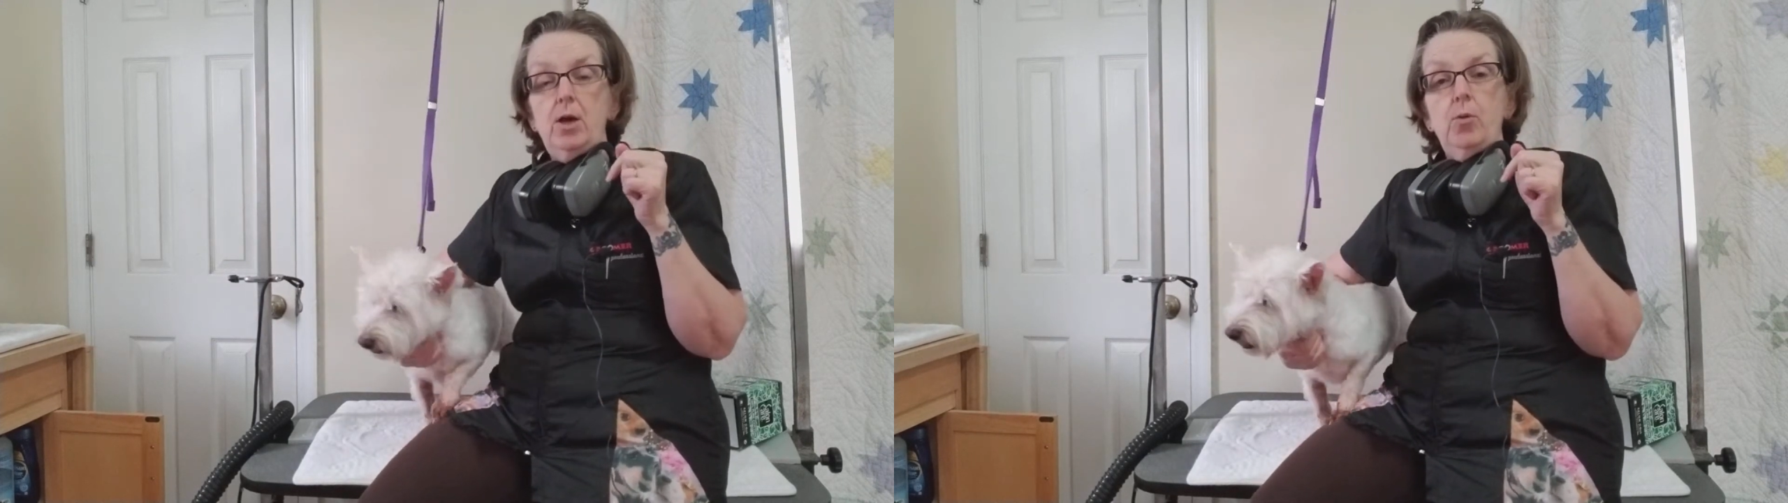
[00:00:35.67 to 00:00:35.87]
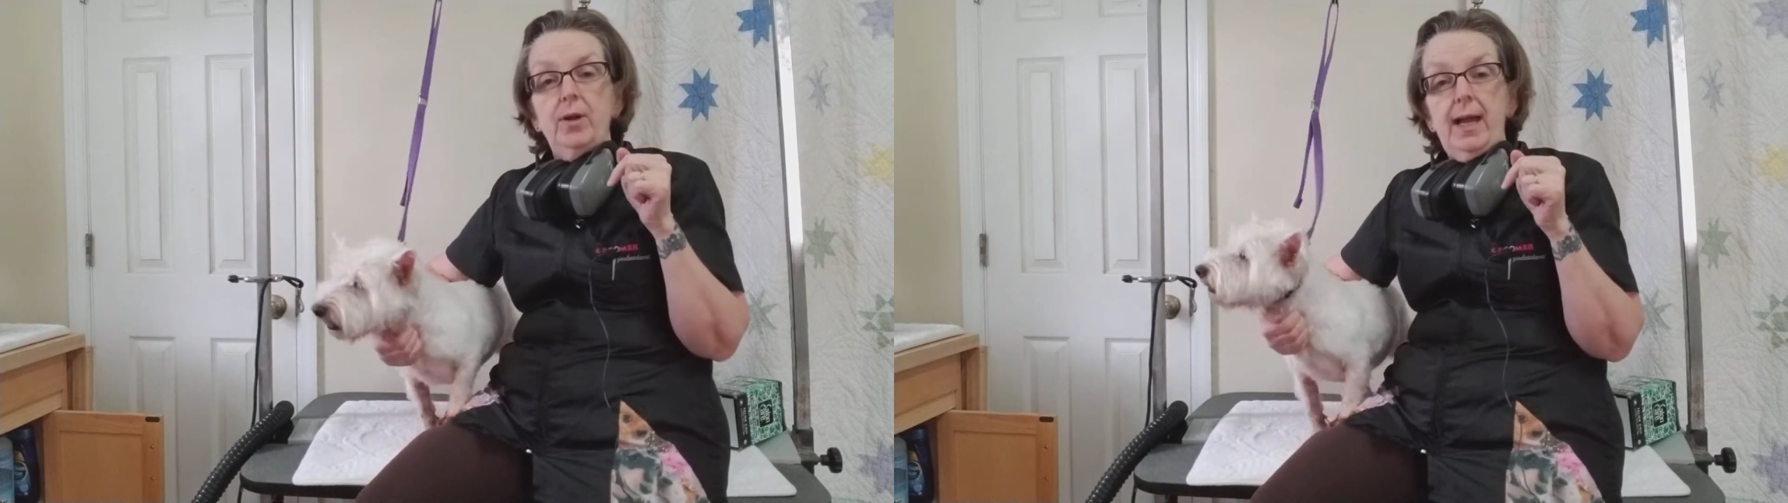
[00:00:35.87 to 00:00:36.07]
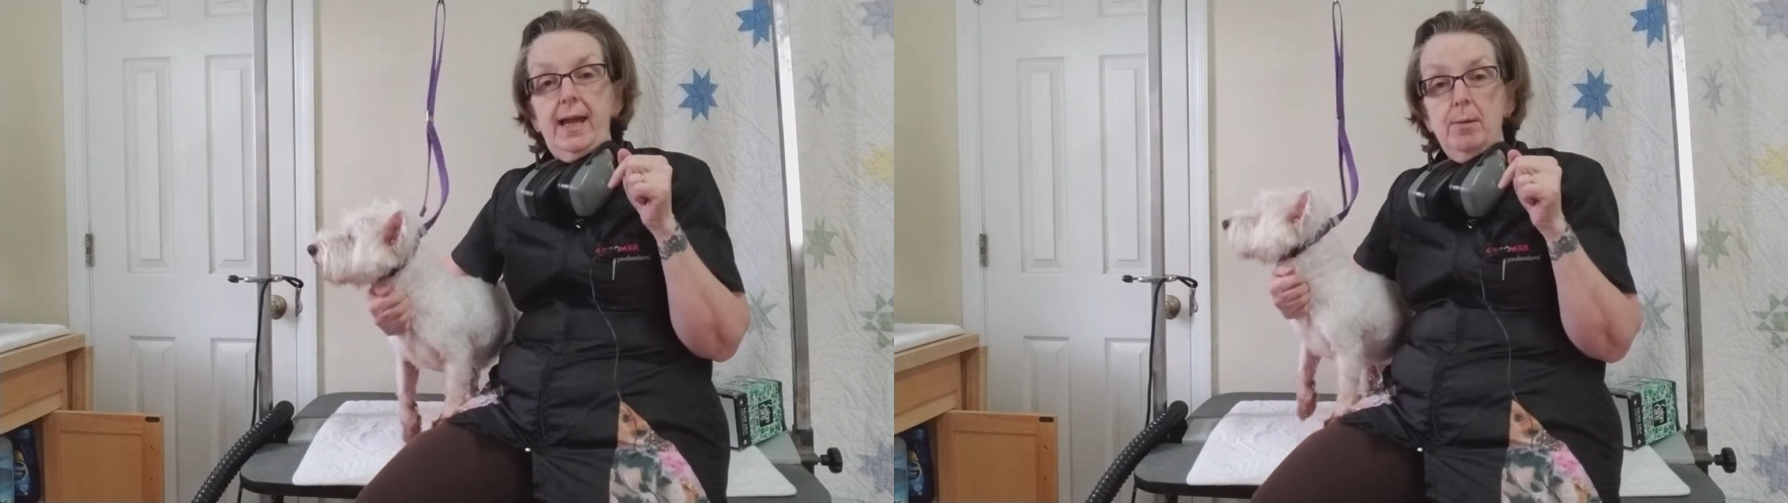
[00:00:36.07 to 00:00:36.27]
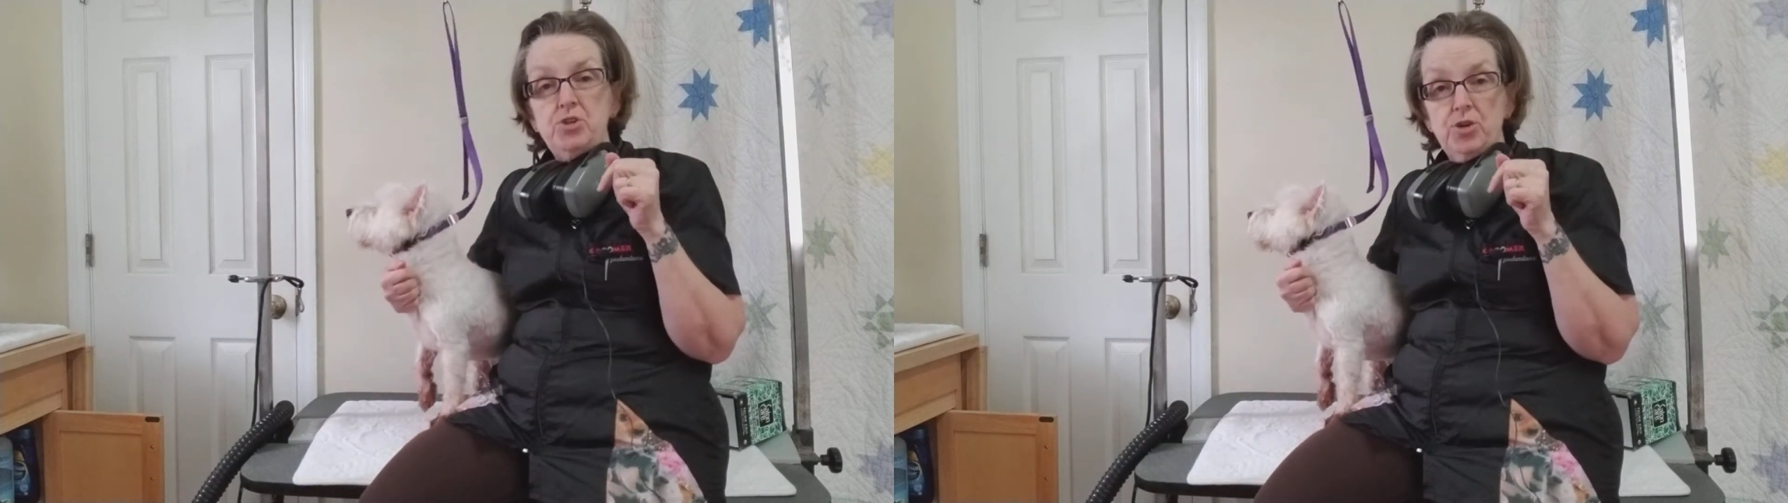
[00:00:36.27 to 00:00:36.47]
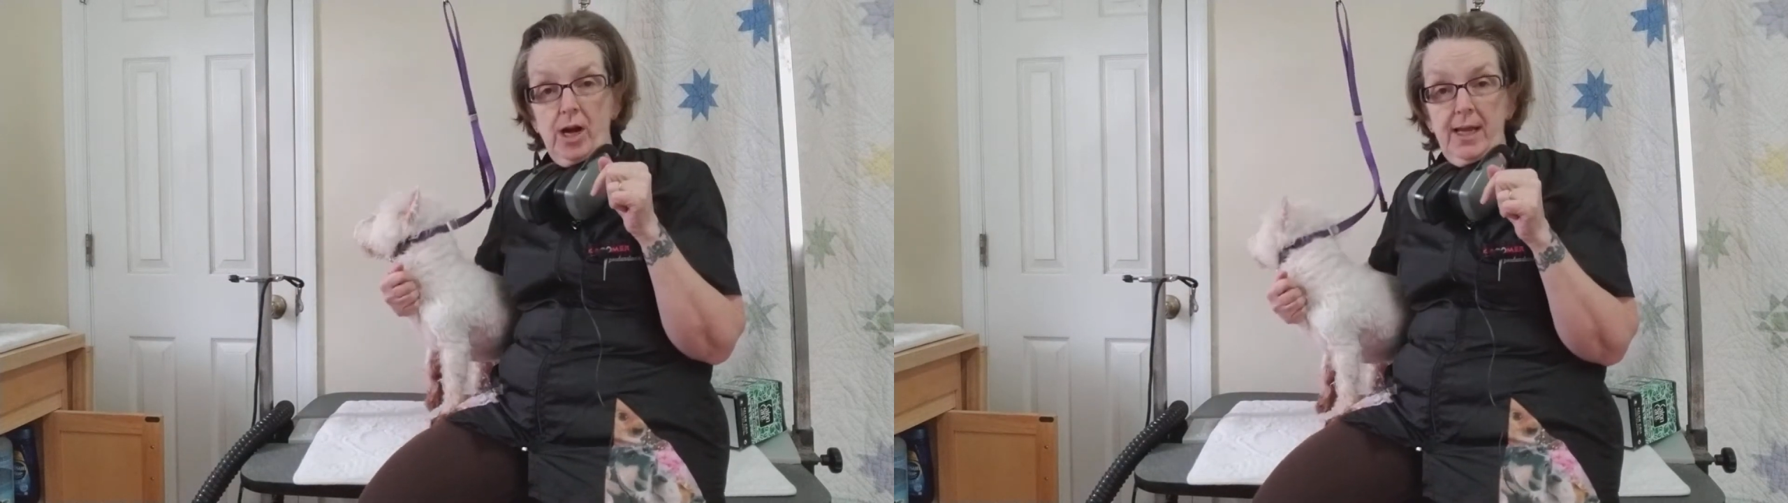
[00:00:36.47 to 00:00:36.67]
When I am
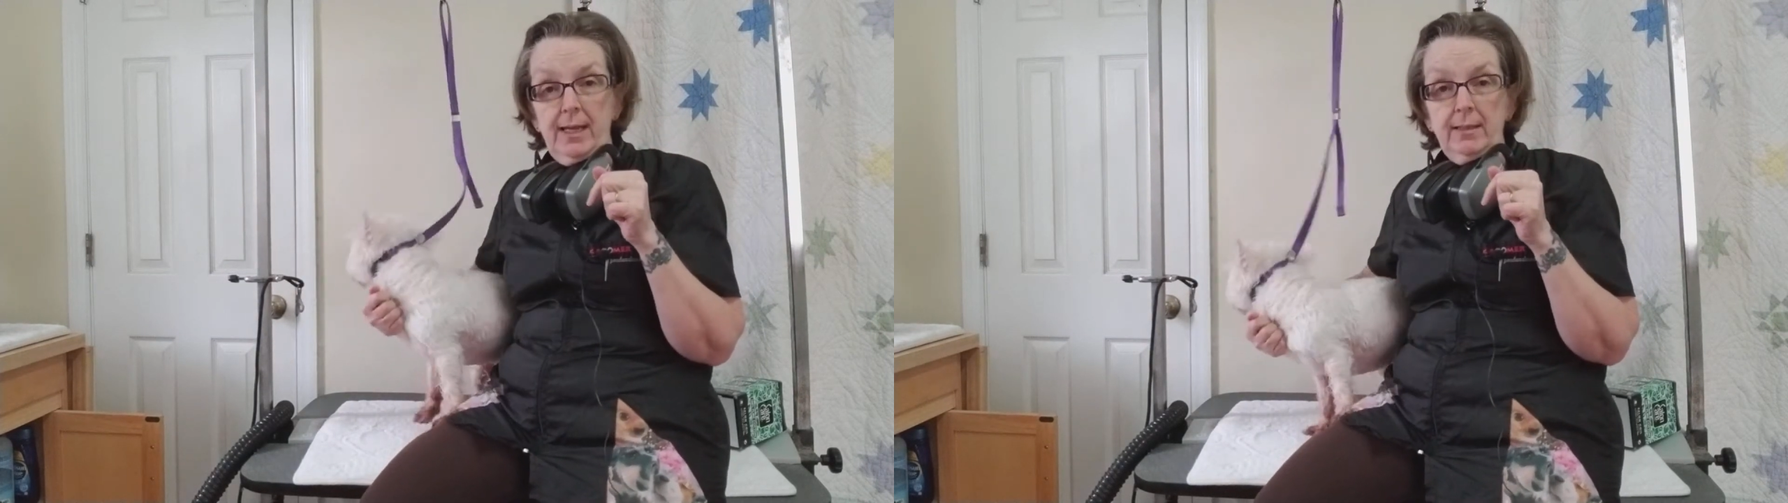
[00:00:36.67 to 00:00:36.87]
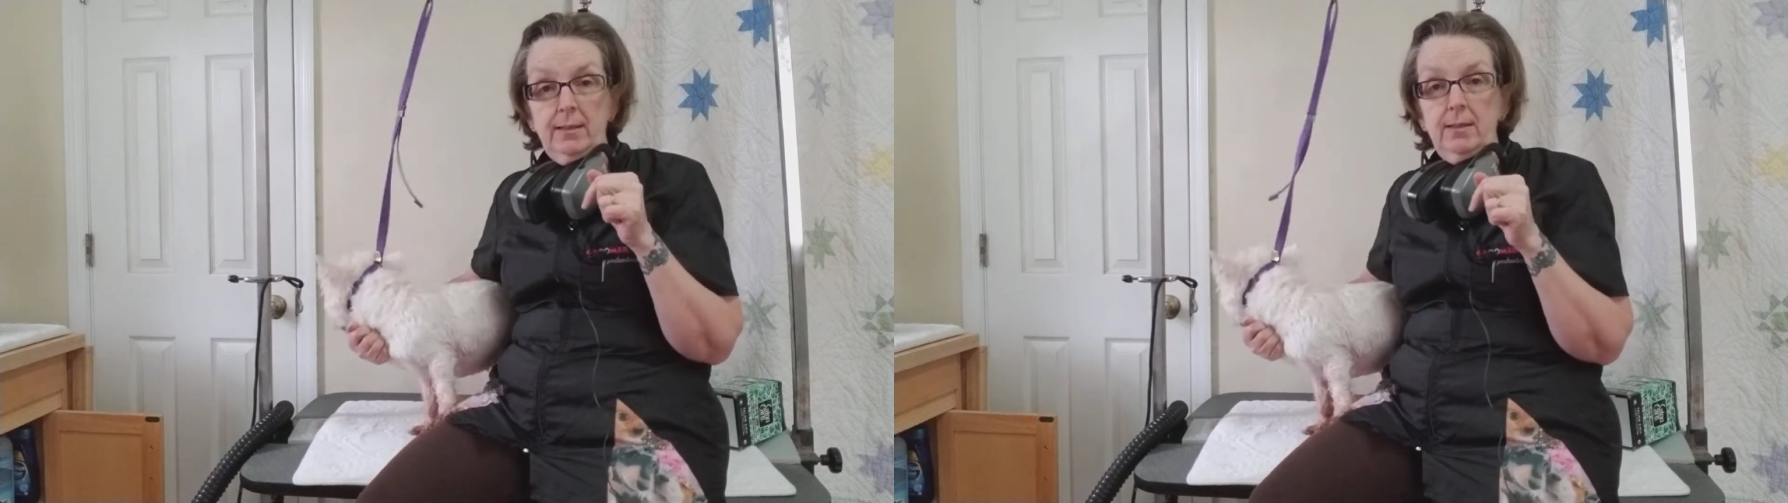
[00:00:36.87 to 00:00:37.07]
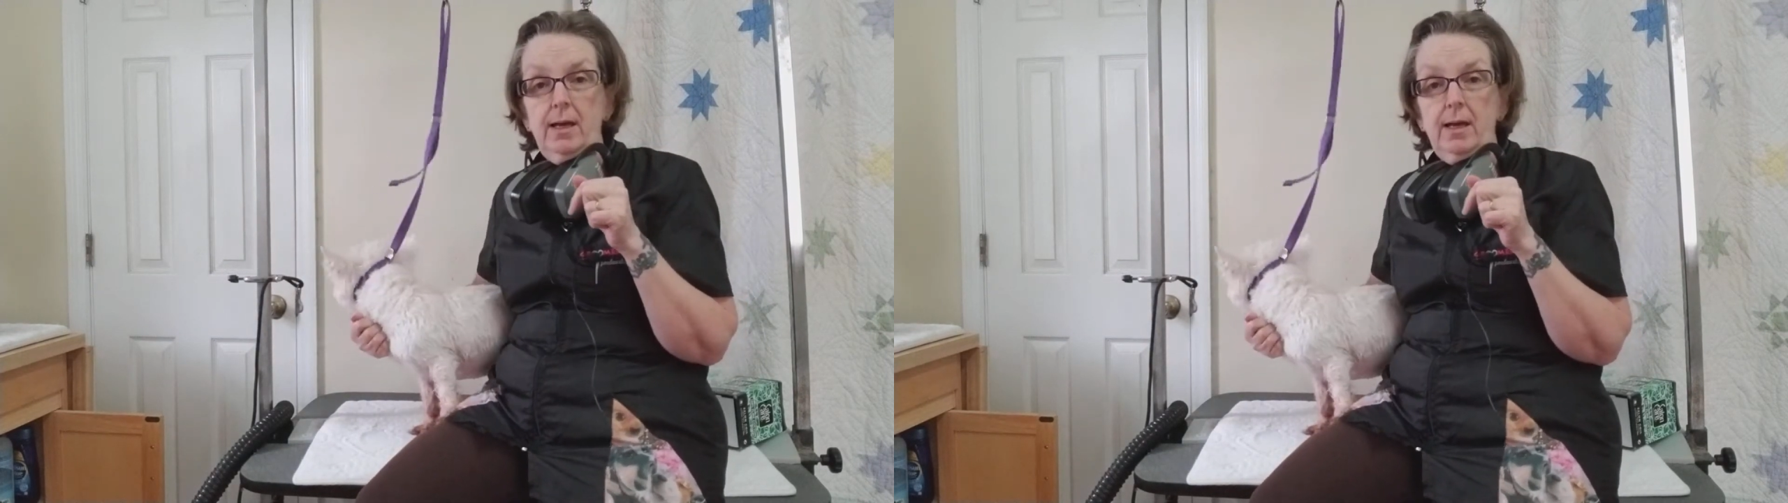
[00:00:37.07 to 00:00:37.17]
drying,